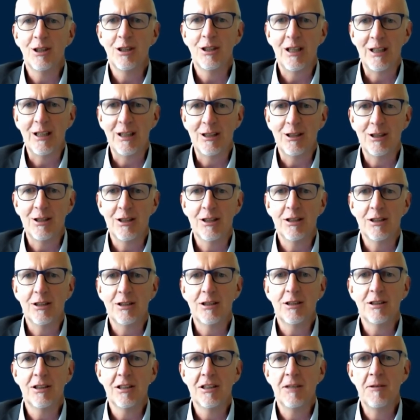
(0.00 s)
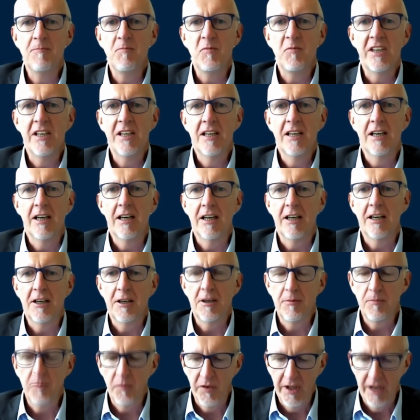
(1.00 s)
that exist.
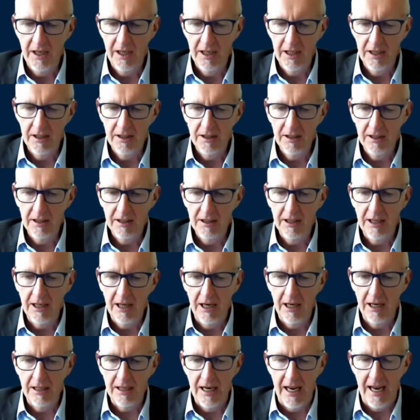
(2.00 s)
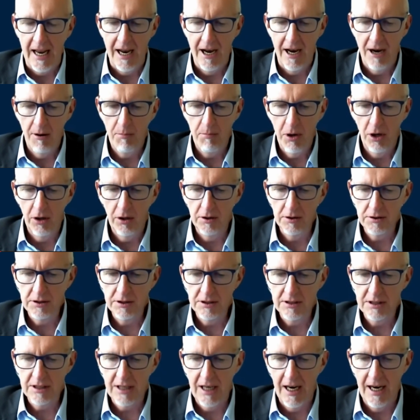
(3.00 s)
And how
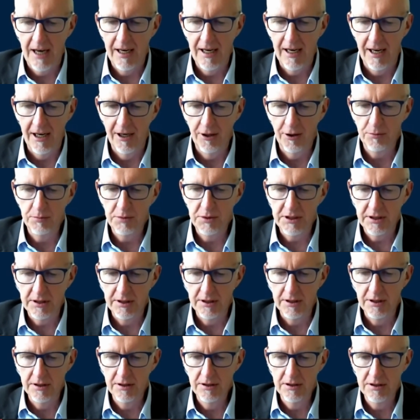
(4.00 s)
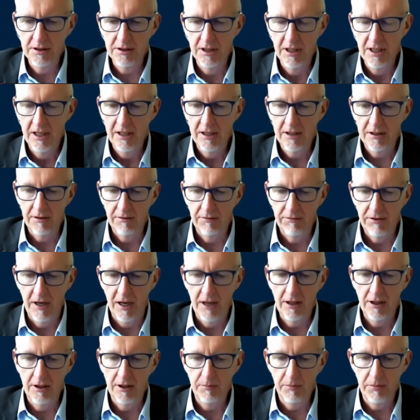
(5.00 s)
posts can help SIDS
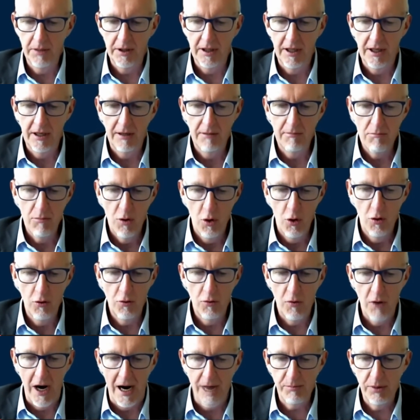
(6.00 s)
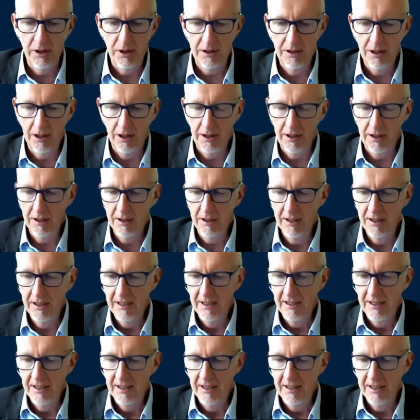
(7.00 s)
develop more rapidly.